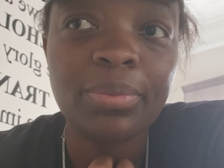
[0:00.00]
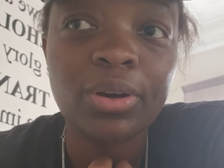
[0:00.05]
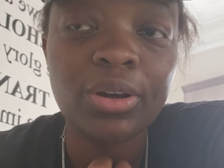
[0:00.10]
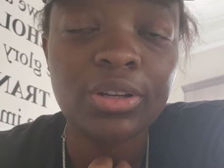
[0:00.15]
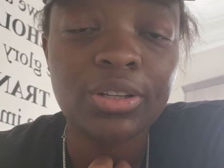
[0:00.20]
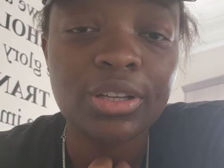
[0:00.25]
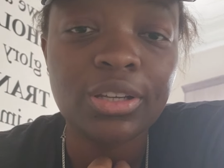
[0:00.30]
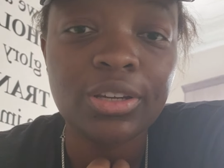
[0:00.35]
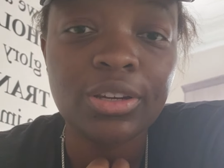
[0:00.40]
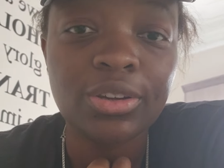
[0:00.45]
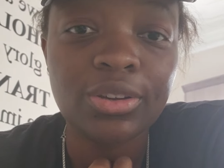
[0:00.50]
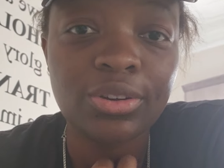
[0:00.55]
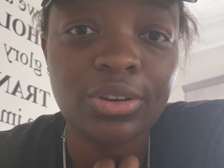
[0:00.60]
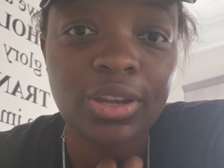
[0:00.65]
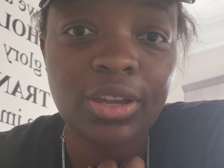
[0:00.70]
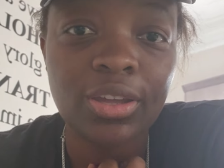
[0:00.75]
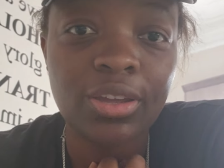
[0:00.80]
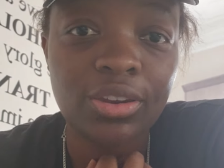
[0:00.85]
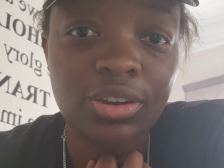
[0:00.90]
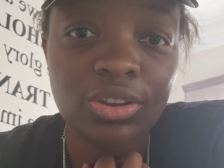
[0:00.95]
partly known,
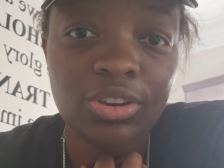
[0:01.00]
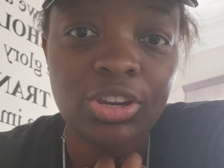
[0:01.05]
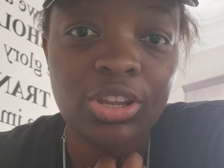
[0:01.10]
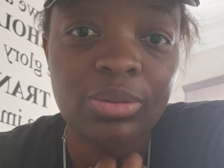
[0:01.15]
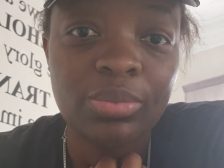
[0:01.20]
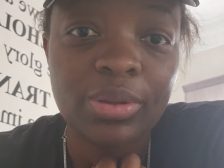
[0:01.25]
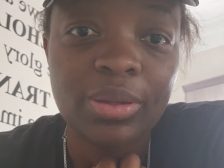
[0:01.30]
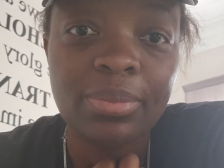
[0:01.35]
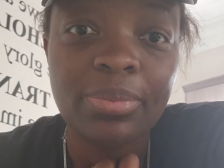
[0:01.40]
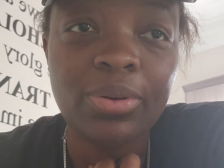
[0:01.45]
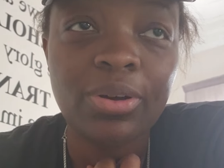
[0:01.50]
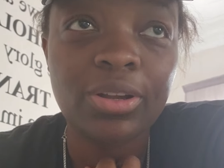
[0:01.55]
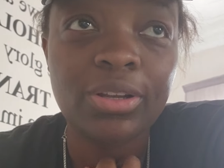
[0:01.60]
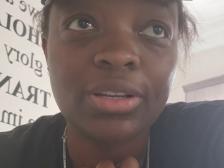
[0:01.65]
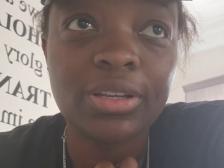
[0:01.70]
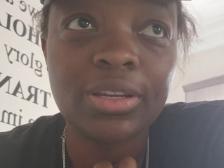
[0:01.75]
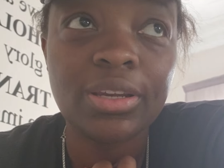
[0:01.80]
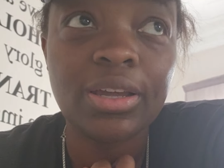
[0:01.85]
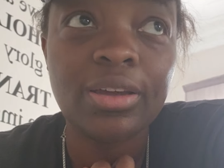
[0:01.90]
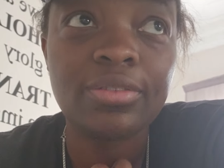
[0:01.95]
I can only be
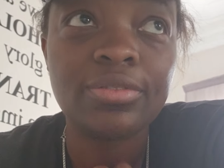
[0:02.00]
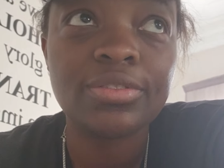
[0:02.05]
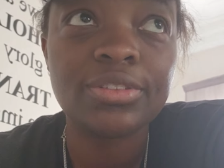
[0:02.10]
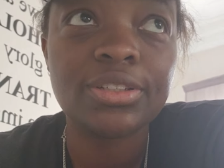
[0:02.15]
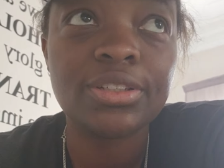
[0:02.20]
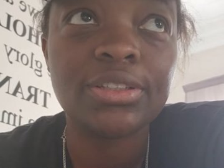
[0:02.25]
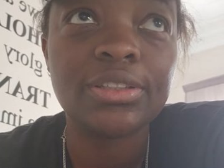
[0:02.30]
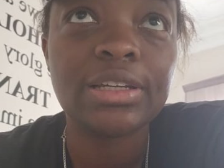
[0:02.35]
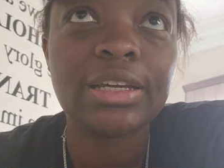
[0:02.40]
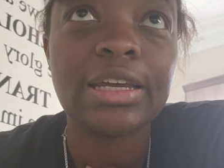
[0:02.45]
partly loved.